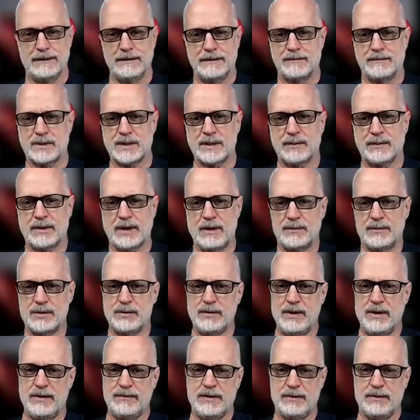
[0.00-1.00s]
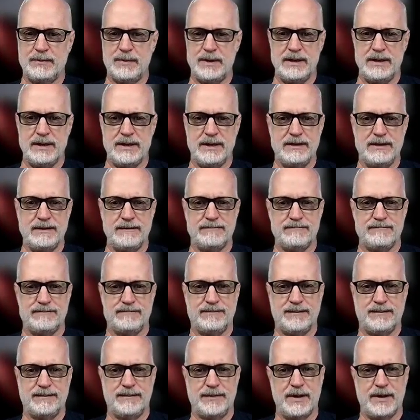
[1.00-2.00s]
Sometimes you have to be
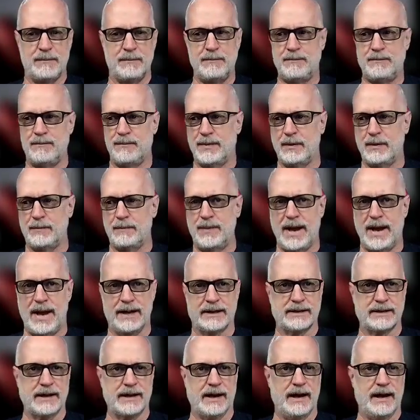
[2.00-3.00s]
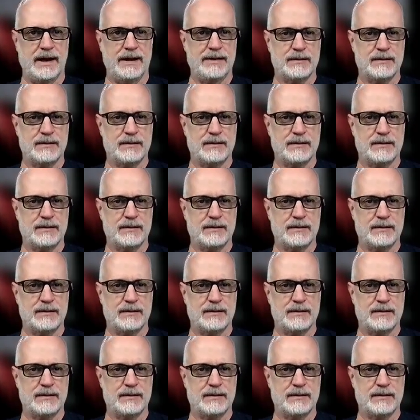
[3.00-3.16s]
the bad guy.